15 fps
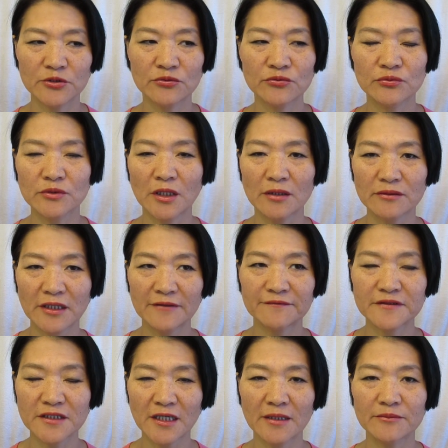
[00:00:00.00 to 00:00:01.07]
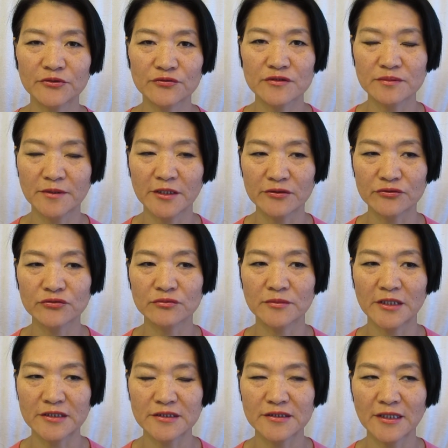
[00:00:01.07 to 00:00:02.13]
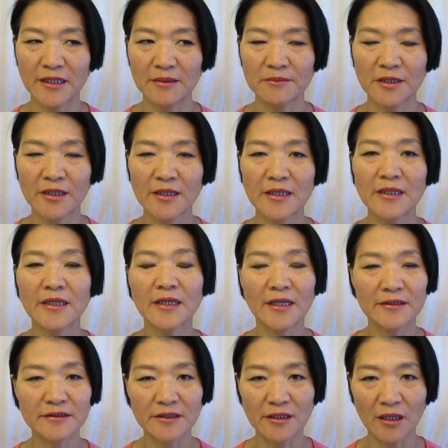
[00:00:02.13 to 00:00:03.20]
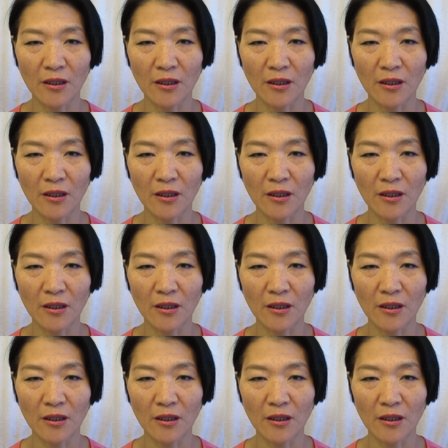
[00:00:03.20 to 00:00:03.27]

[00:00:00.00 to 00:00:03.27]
You do not have time to spend too much time. And